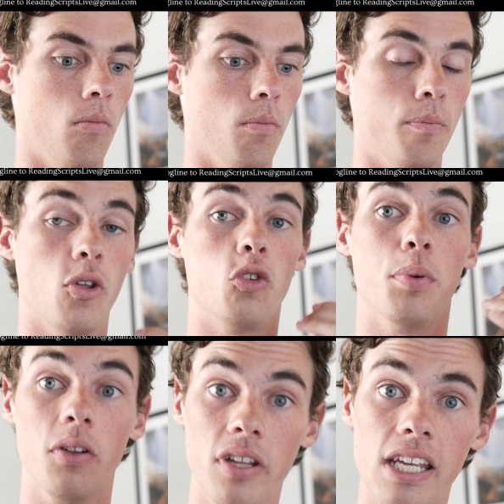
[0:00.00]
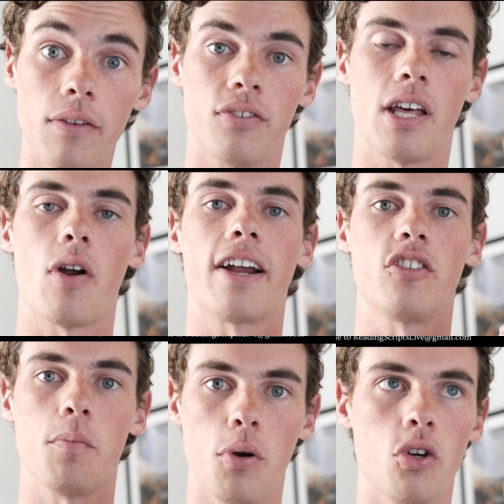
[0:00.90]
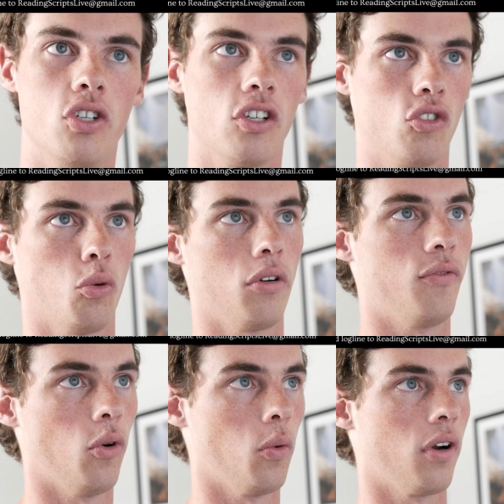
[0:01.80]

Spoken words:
Those beliefs that are actually pushing a story forward.